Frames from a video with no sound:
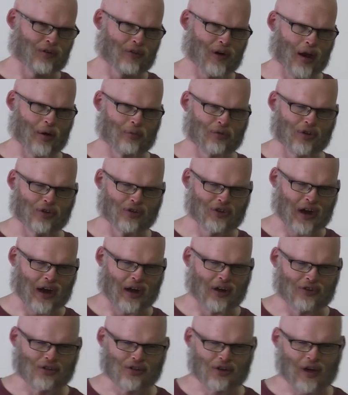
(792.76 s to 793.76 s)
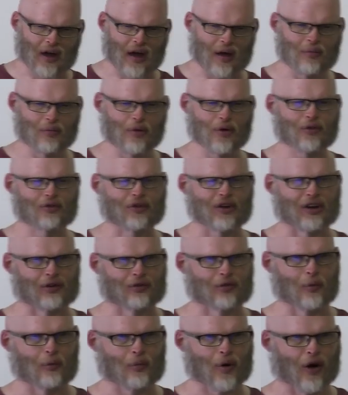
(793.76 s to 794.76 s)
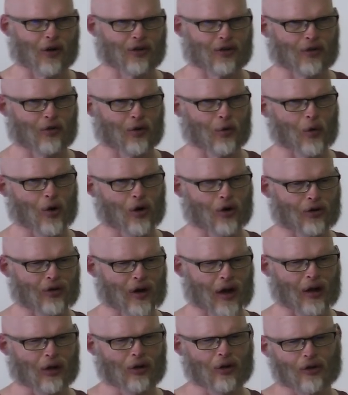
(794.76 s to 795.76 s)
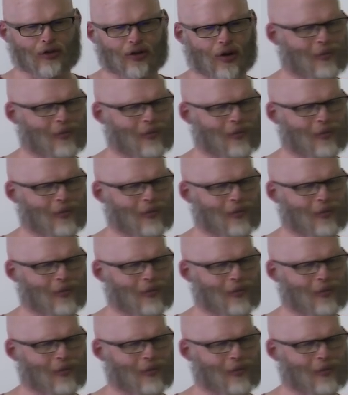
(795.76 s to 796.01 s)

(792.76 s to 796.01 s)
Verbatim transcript: developed and changed, I moved to different parts of the world. I looked